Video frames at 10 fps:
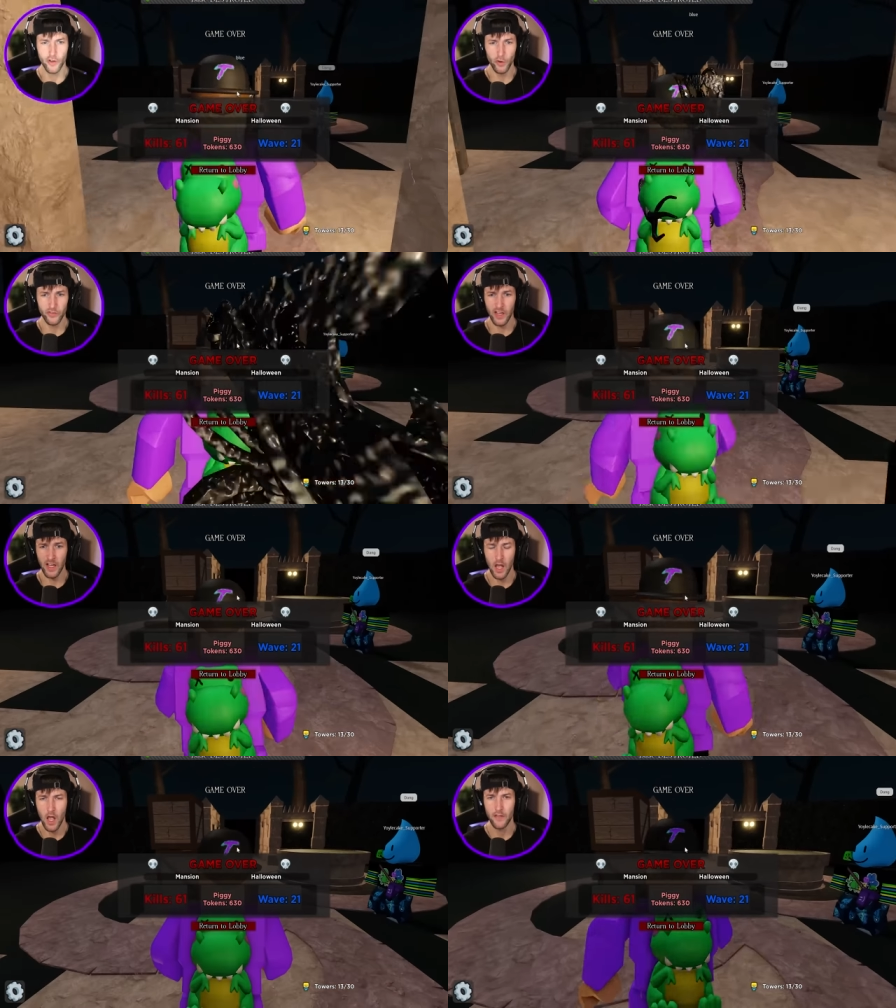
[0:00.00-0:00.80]

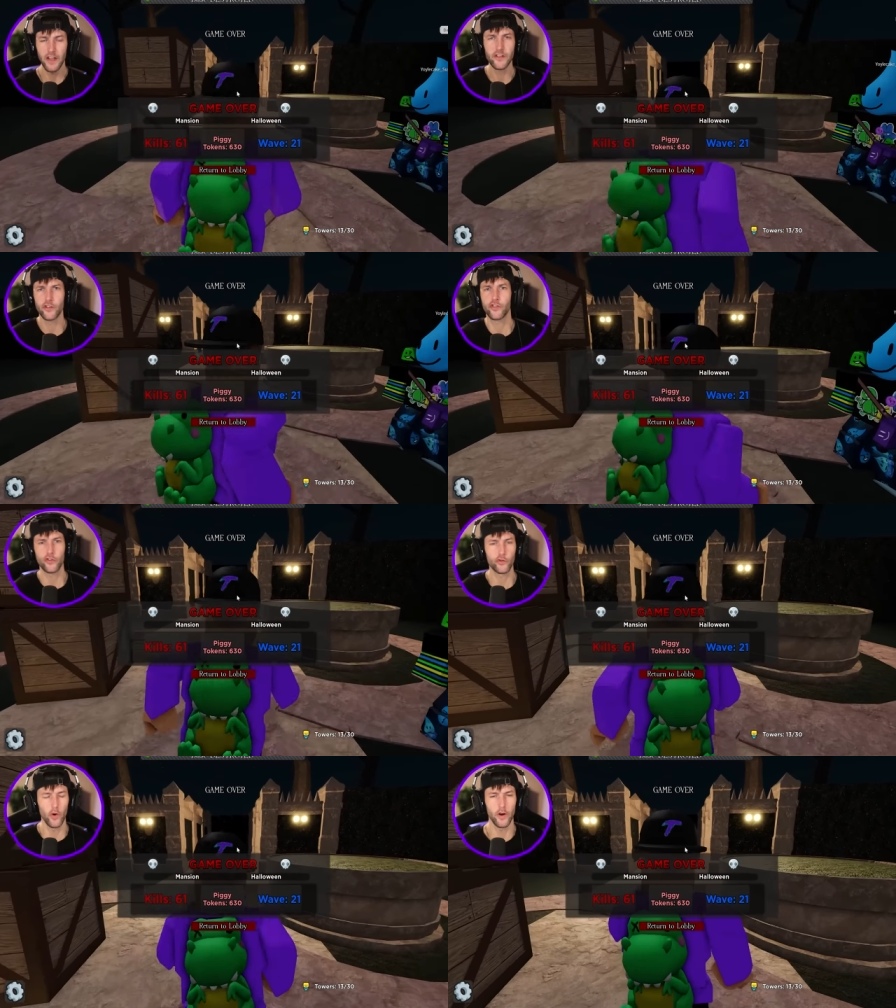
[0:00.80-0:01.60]
Zuzi? They just
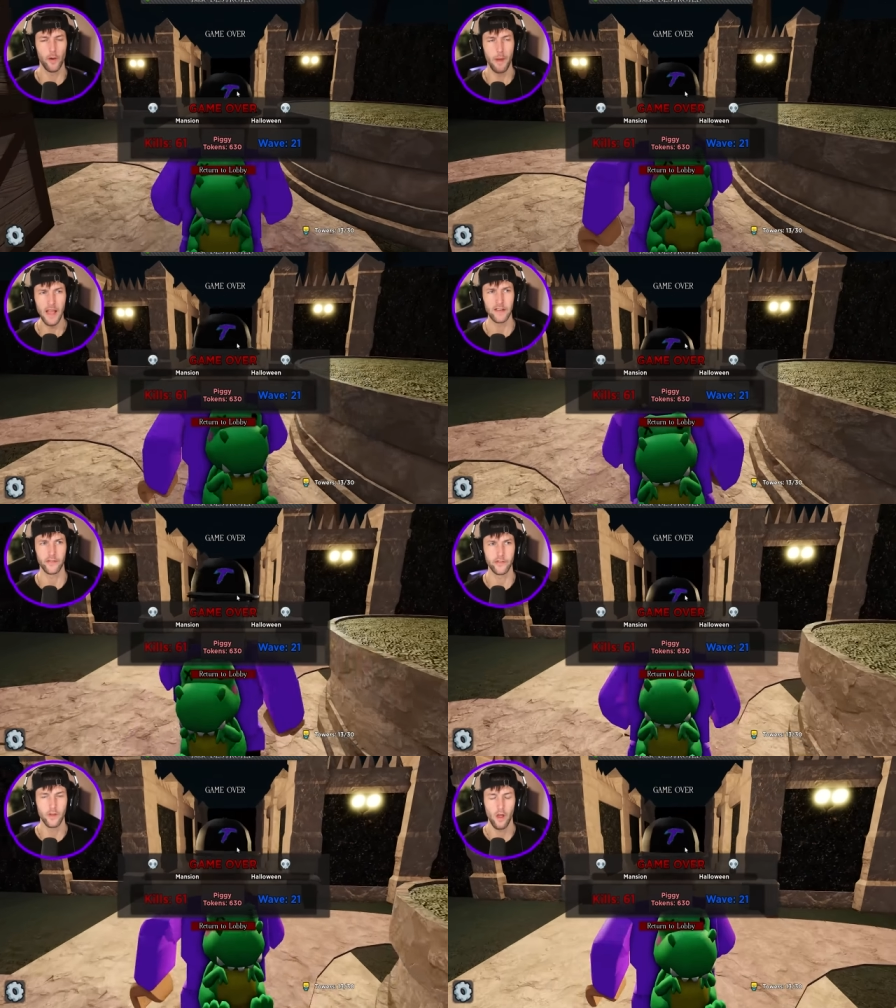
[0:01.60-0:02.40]
destroyed our
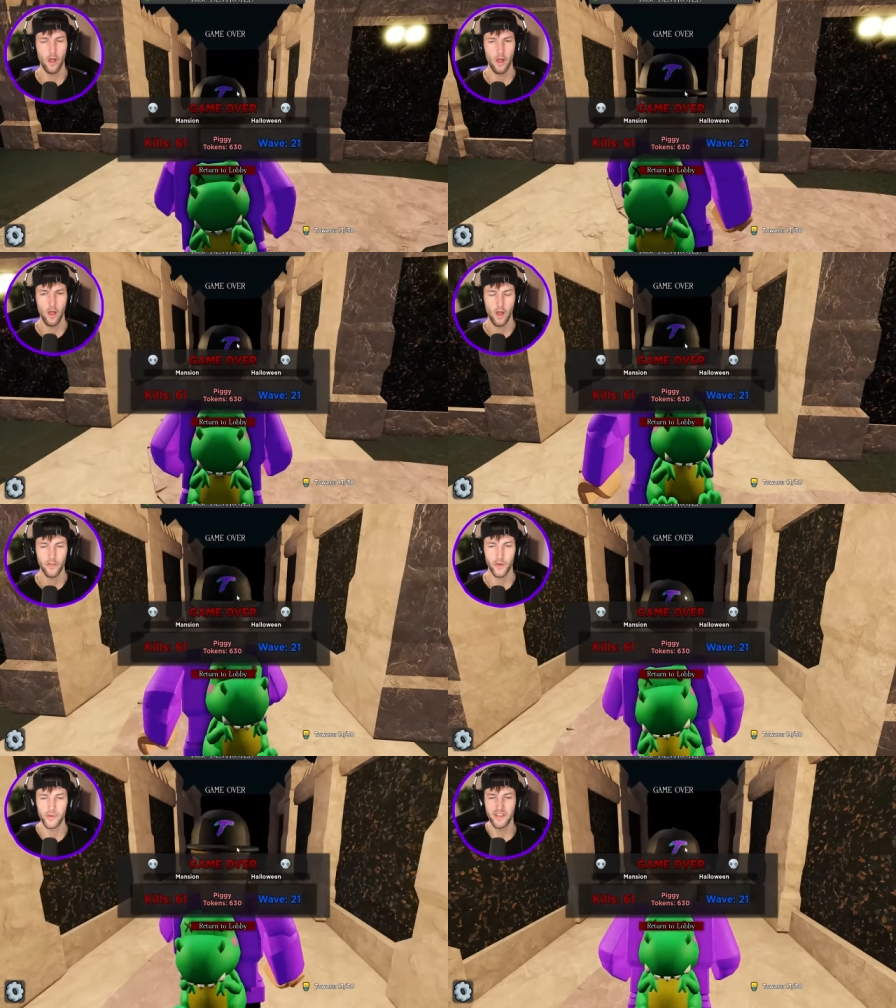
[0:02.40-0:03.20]
base.
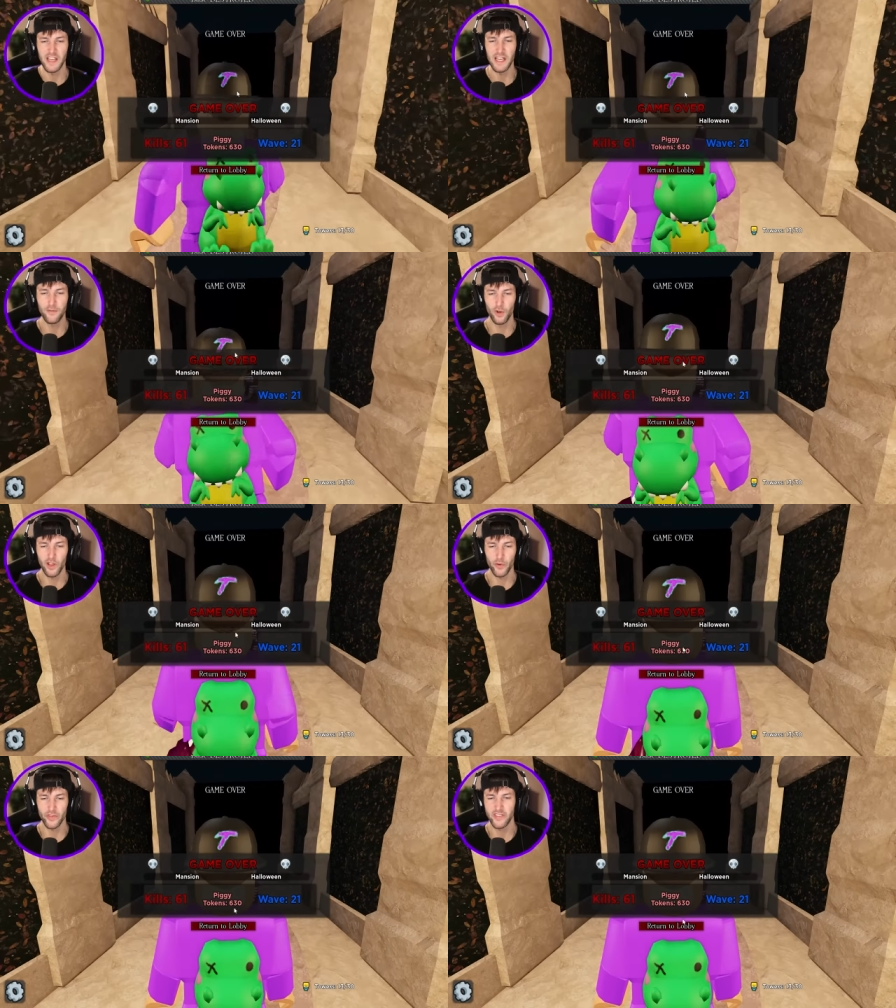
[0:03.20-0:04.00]
Those evil
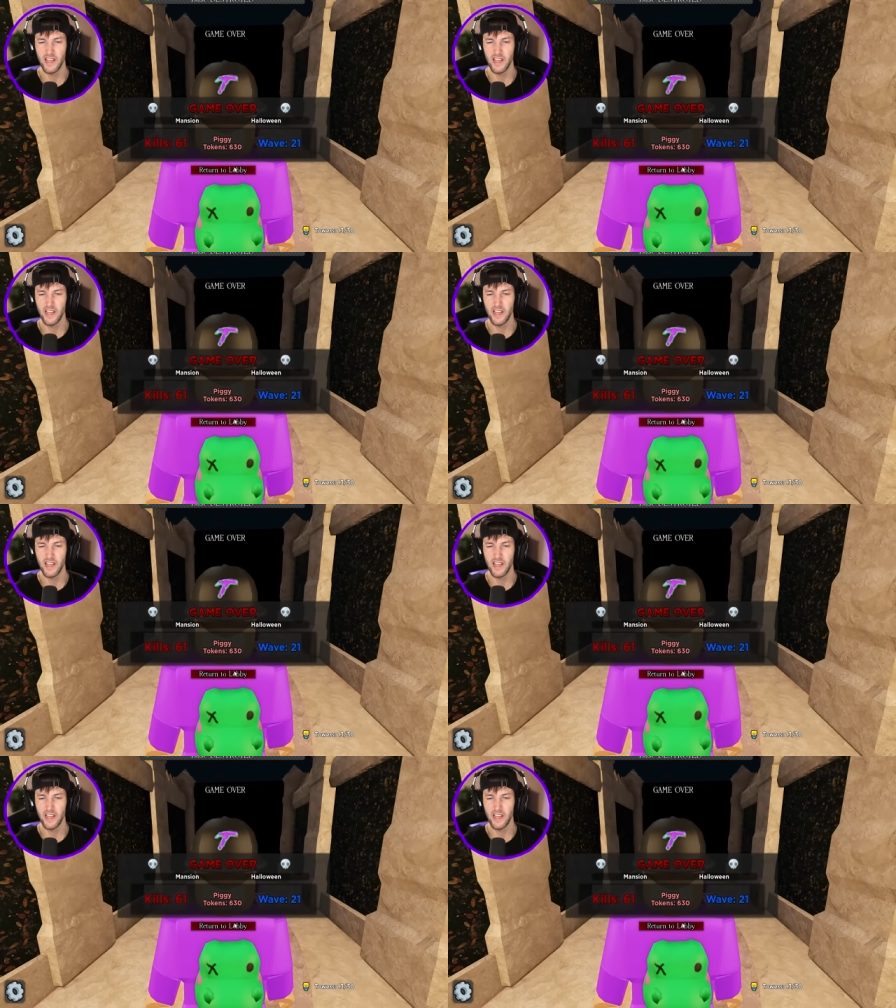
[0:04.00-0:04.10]
little